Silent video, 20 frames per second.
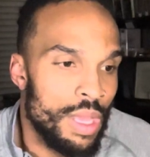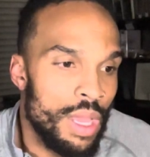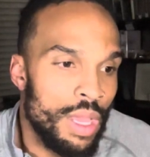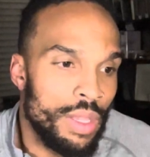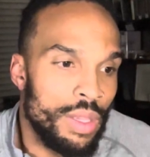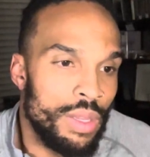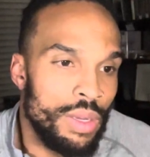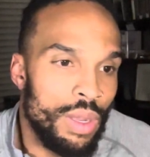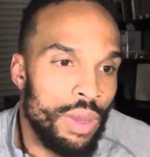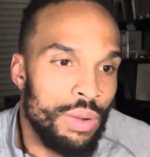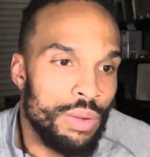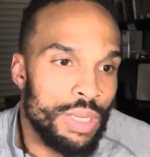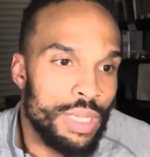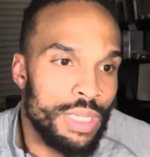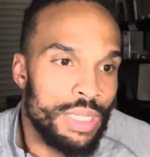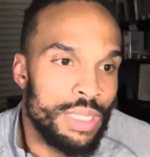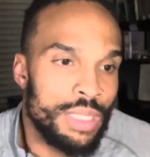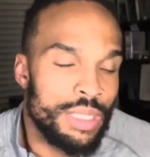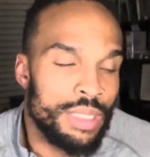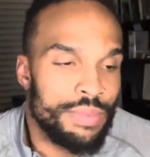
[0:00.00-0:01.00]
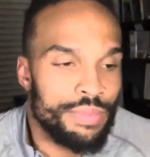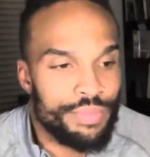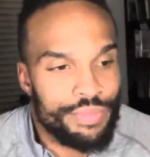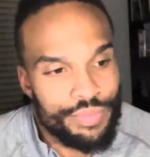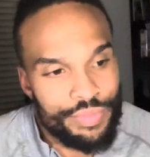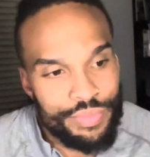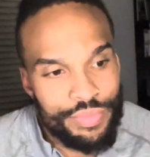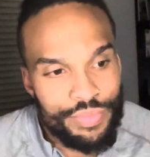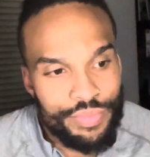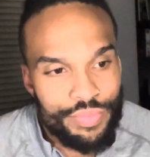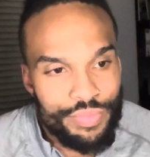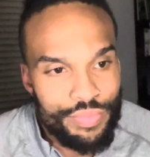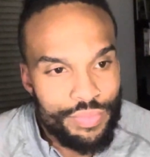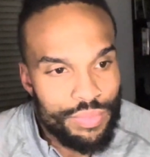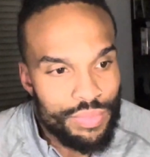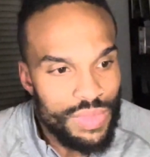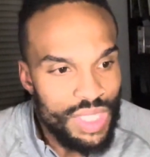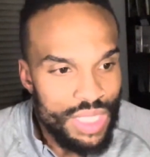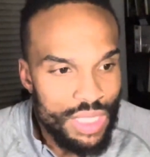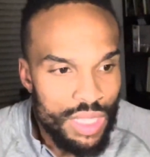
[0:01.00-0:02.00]
you know, because
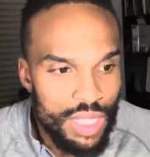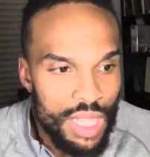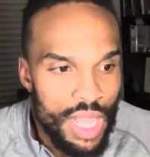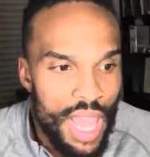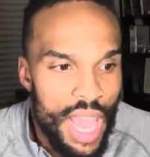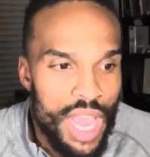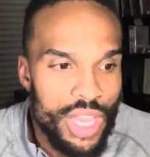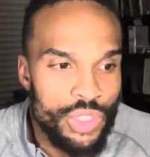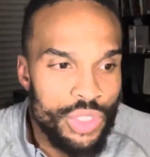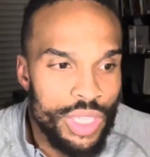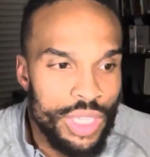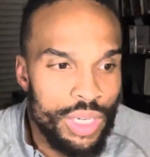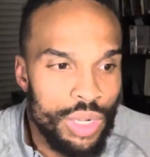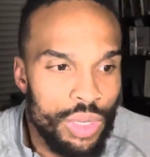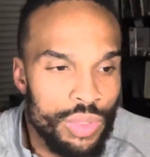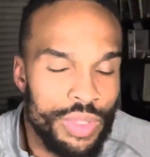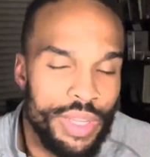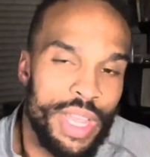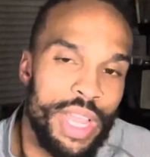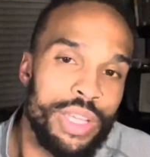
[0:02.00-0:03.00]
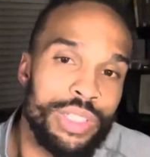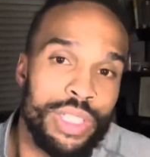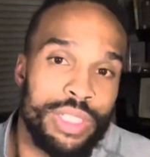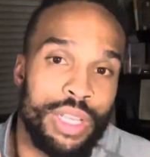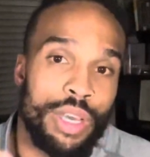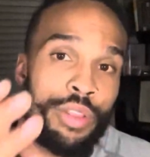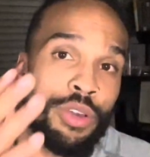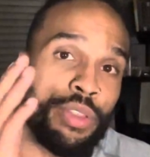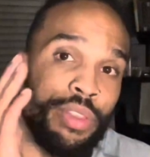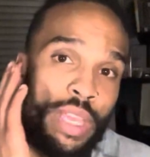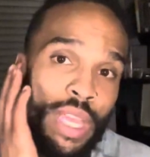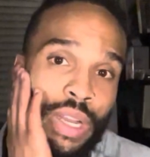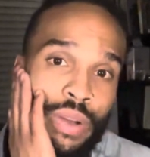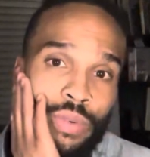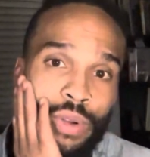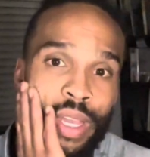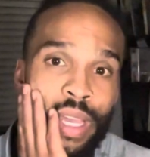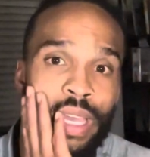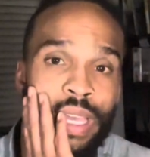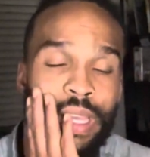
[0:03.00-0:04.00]
as you get older, and here's another thing,
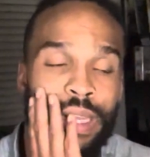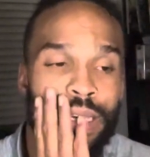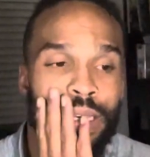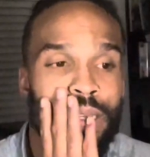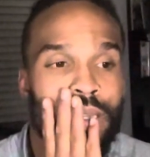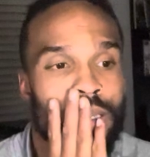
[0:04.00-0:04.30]
right?